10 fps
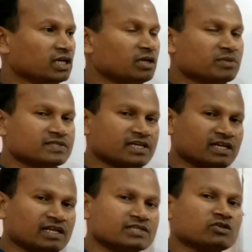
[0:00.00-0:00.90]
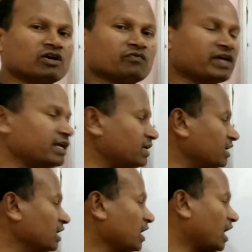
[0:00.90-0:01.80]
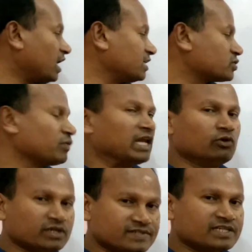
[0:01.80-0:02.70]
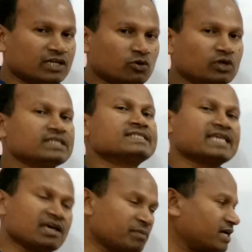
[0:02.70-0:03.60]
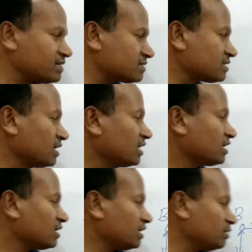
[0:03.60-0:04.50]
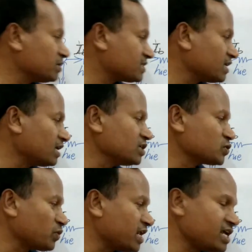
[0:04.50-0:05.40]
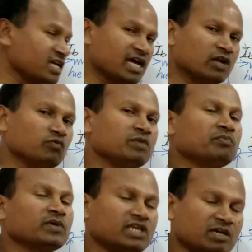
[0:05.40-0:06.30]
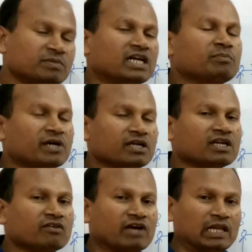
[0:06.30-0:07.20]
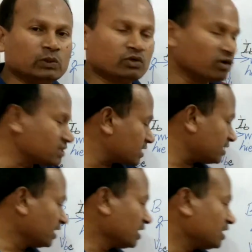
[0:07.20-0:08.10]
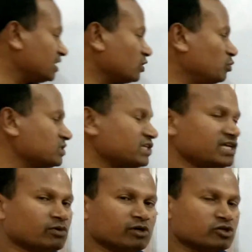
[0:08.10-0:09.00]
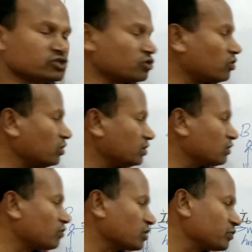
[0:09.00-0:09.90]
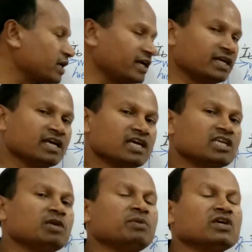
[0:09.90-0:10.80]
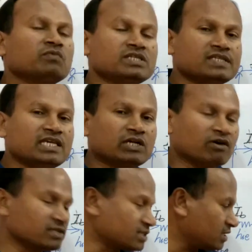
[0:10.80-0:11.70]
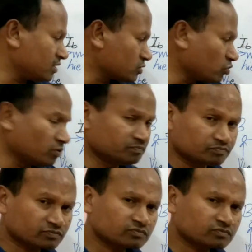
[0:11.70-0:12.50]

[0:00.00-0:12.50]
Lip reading: If the signal is not varying and its value is 0, is same as if the signal is varying and we keep that particular value constant. Here VC equal to 0, here what we write? Keeping VC constant. So